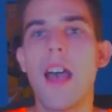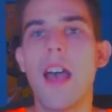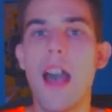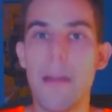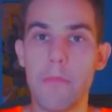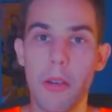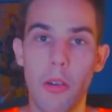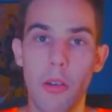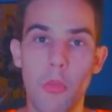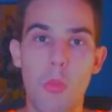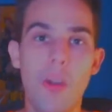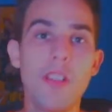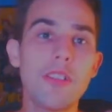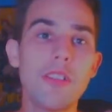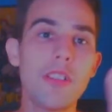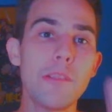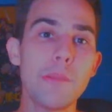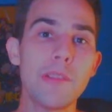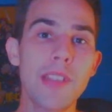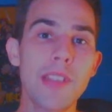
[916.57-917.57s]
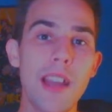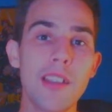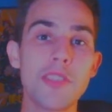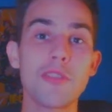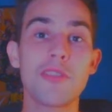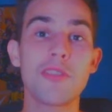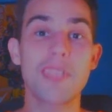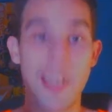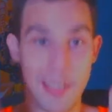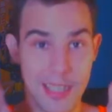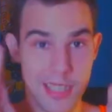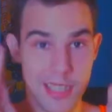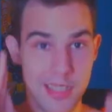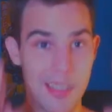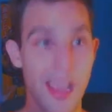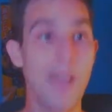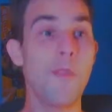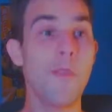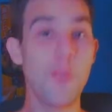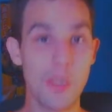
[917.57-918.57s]
but one group of dinosaurs that's
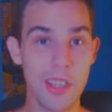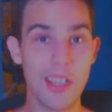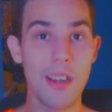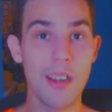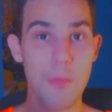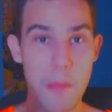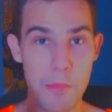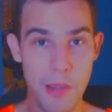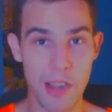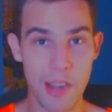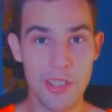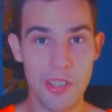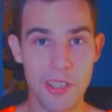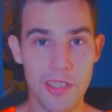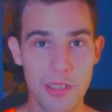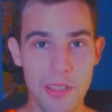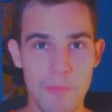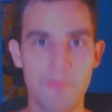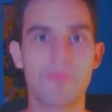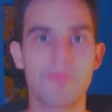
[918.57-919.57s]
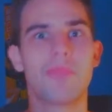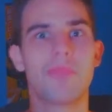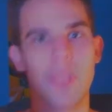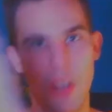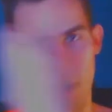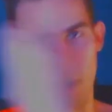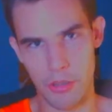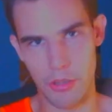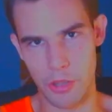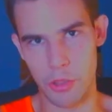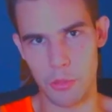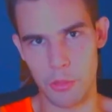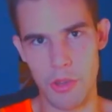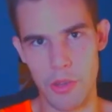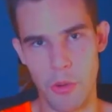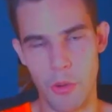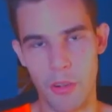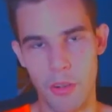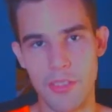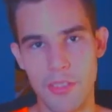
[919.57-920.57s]
definitely going to be prejudiced are the three
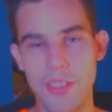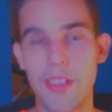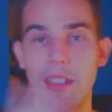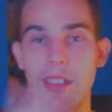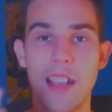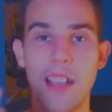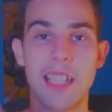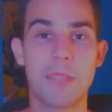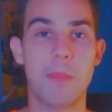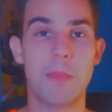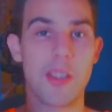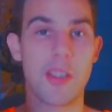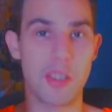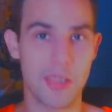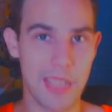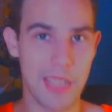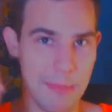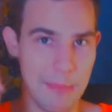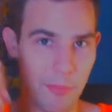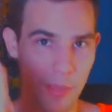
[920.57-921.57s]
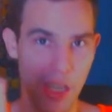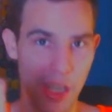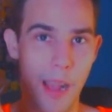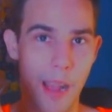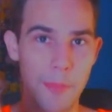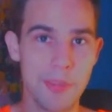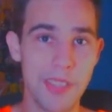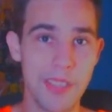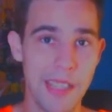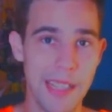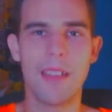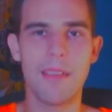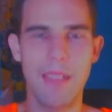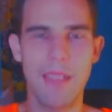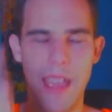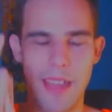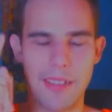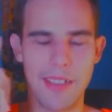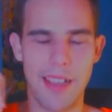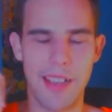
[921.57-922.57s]
horns, especially Topsy.
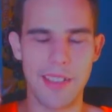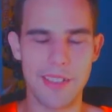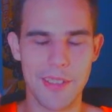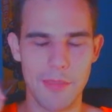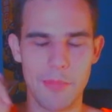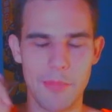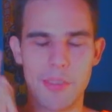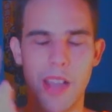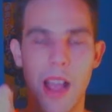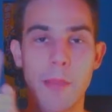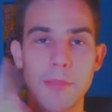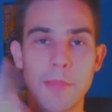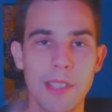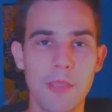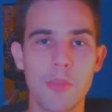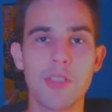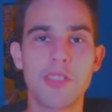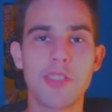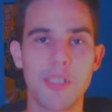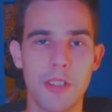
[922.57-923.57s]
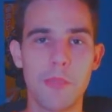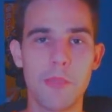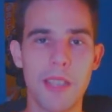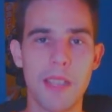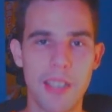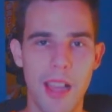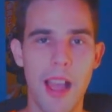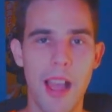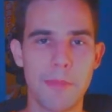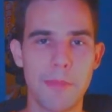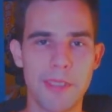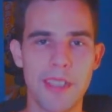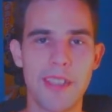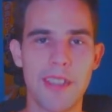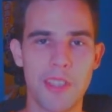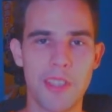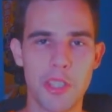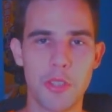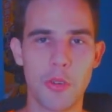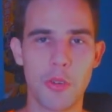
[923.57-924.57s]
And yes, Topsy will still be Topsy in
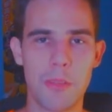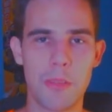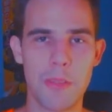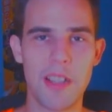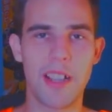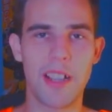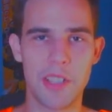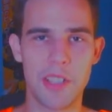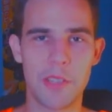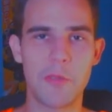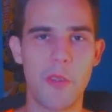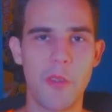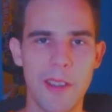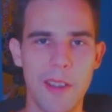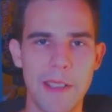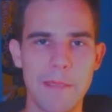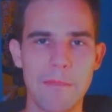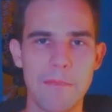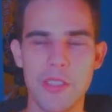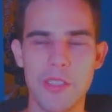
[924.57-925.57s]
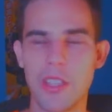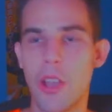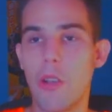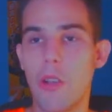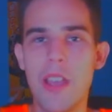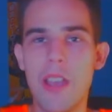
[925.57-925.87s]
the story because it's funny. So,